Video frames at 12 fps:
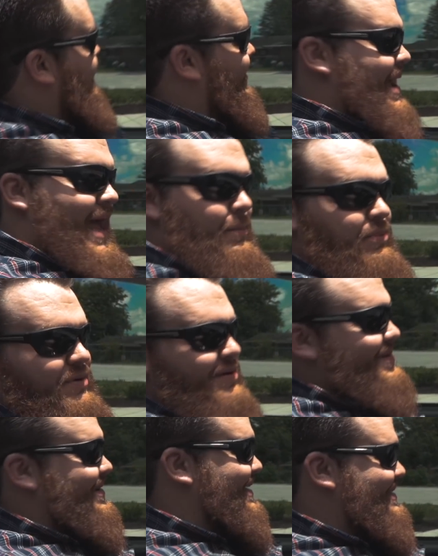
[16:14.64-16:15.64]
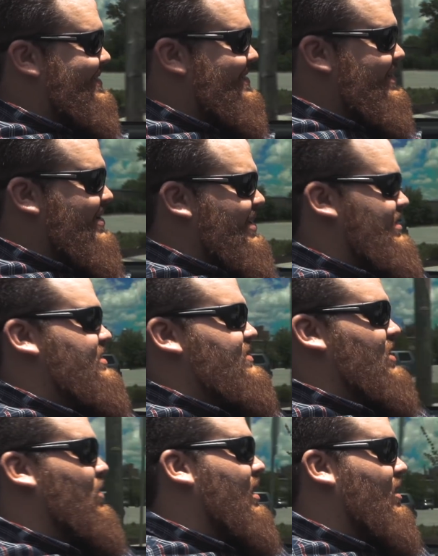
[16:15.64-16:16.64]
Apple and the
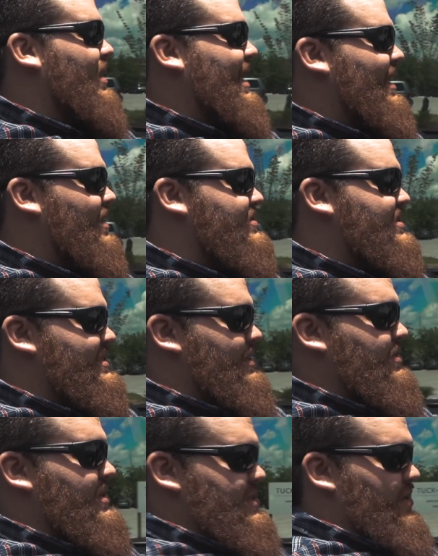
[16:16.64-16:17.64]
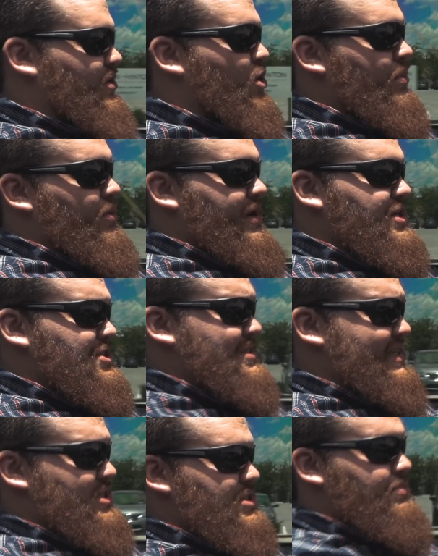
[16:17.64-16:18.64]
Soho House and some of these other corporations
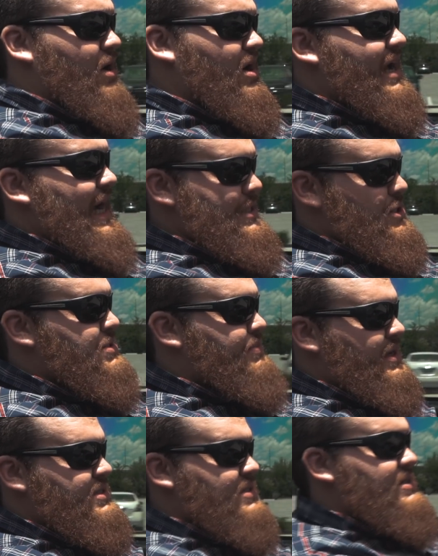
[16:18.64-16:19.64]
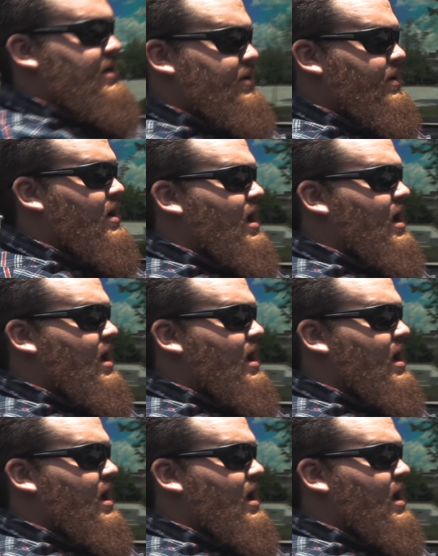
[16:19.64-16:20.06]
that just bought concert spaces here,